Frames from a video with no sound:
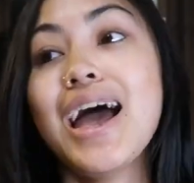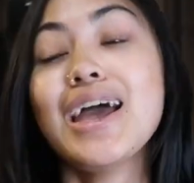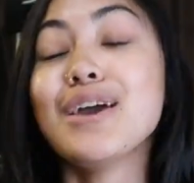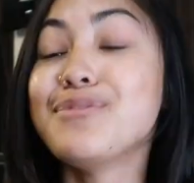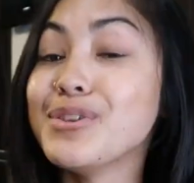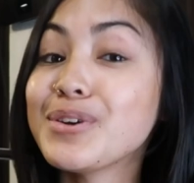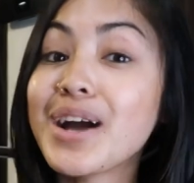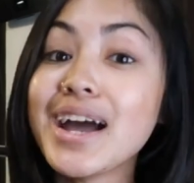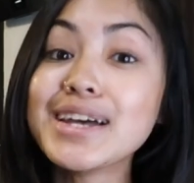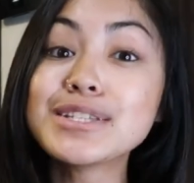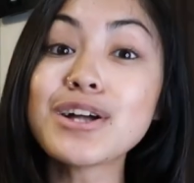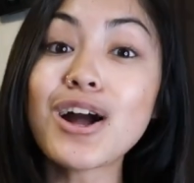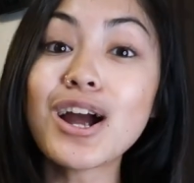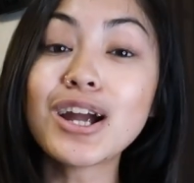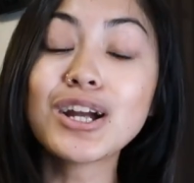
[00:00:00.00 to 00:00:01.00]
If you guys
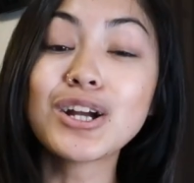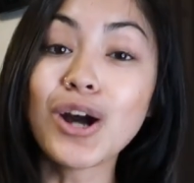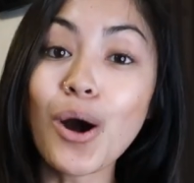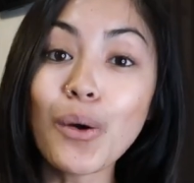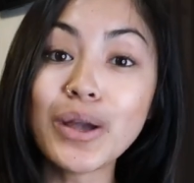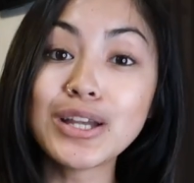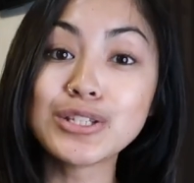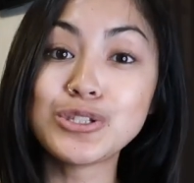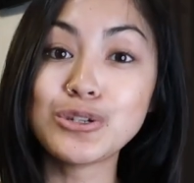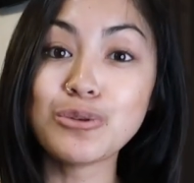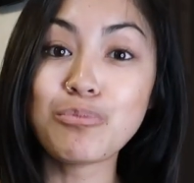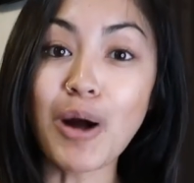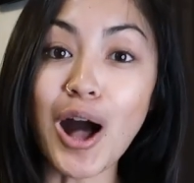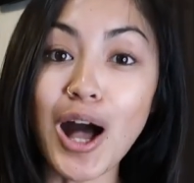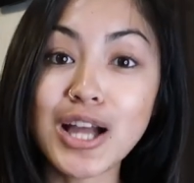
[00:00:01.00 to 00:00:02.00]
are going to
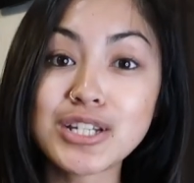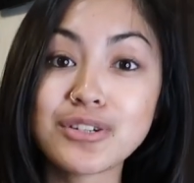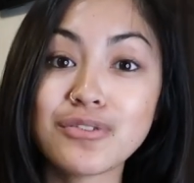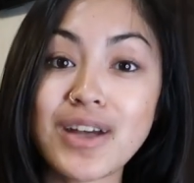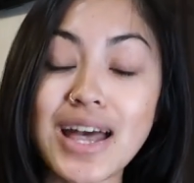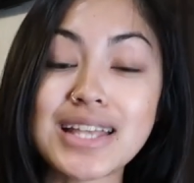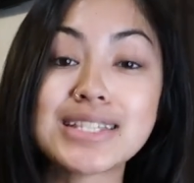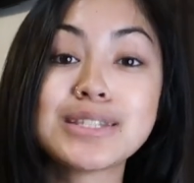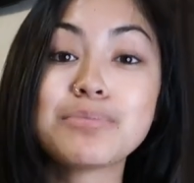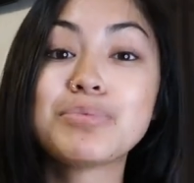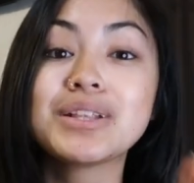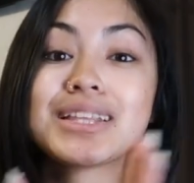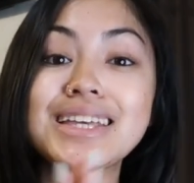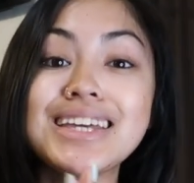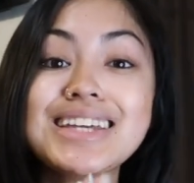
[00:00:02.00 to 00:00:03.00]
Posh Fest,
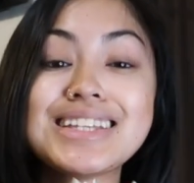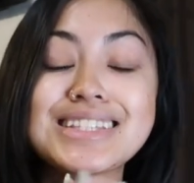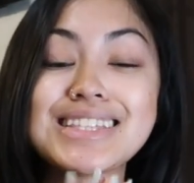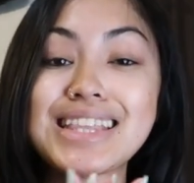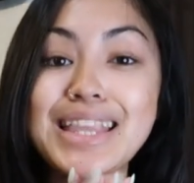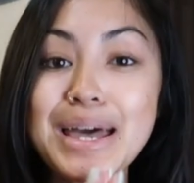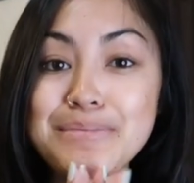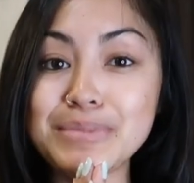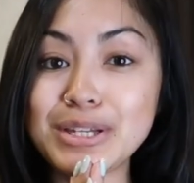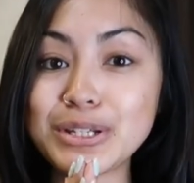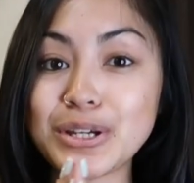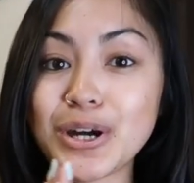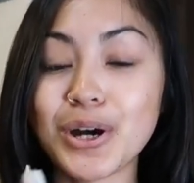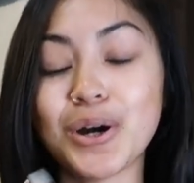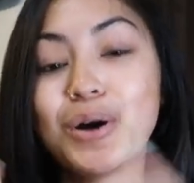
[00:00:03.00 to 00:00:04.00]
please let me
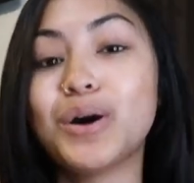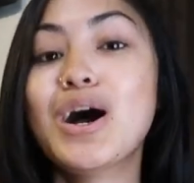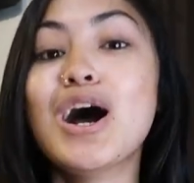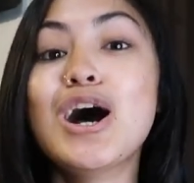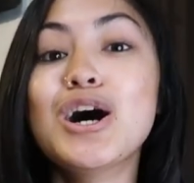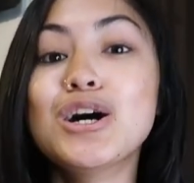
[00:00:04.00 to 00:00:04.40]
know